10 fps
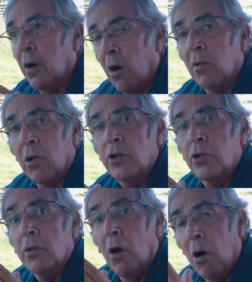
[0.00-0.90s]
All on
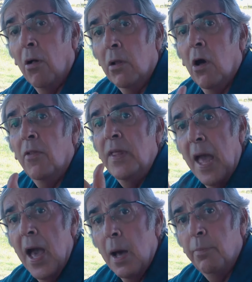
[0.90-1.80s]
your, all on
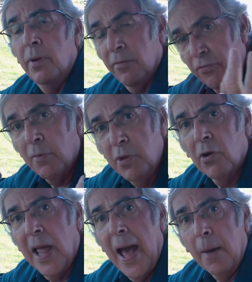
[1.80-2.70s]
the app from
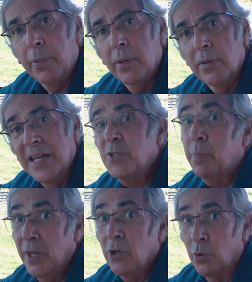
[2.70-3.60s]
your lap. That's
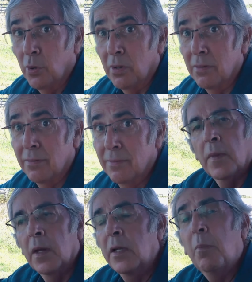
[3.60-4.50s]
pretty cool.
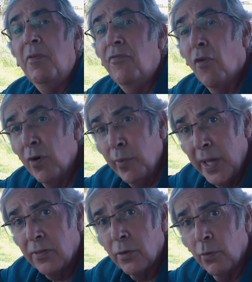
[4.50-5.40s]
Now before
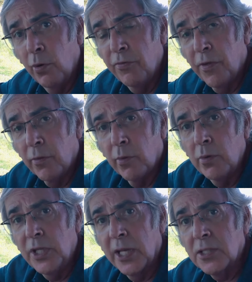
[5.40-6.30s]
we hit the road for the
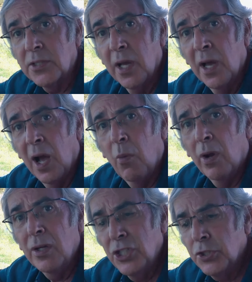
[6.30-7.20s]
road test, I
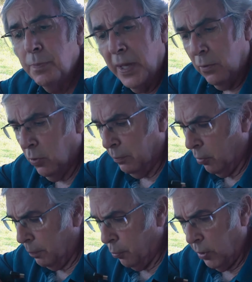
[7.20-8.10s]
want to just make one
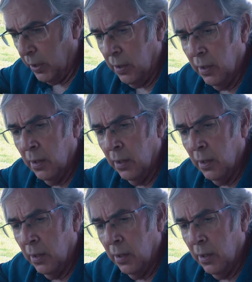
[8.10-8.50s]
more point.